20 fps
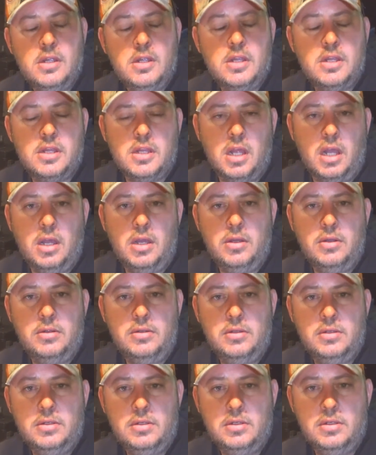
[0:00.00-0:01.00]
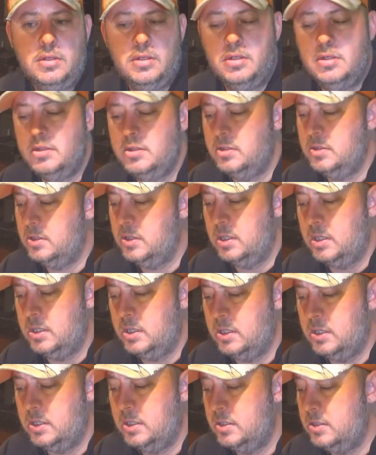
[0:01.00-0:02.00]
so
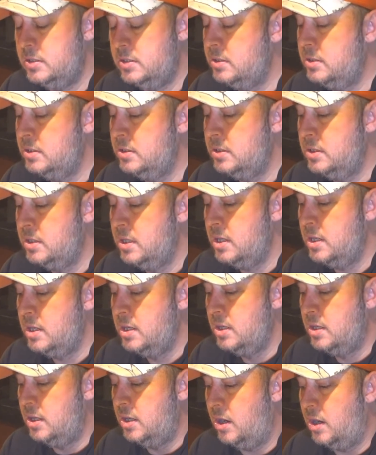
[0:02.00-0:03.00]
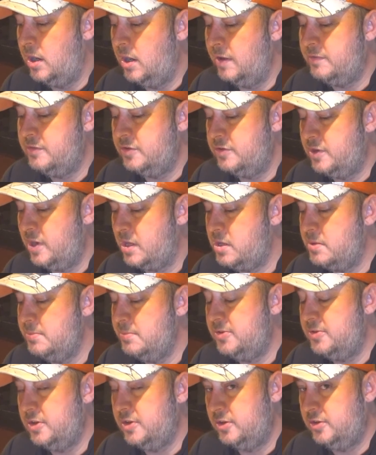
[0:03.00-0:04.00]
uh, I'll have to trust the
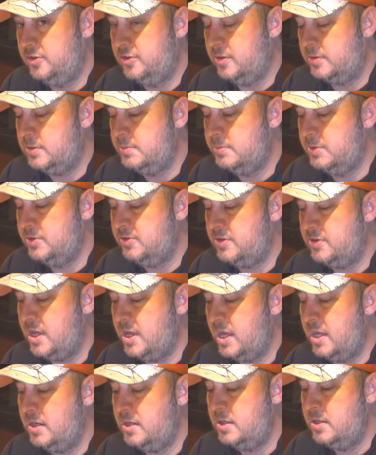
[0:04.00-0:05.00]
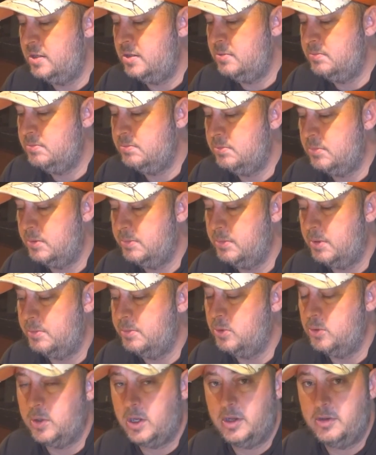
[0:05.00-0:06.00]
machine shot to measure that. My, my
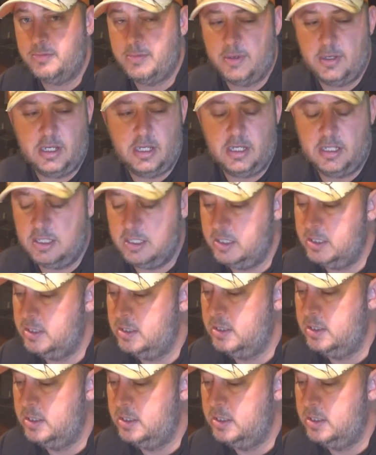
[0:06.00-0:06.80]
ball gauge won't get in there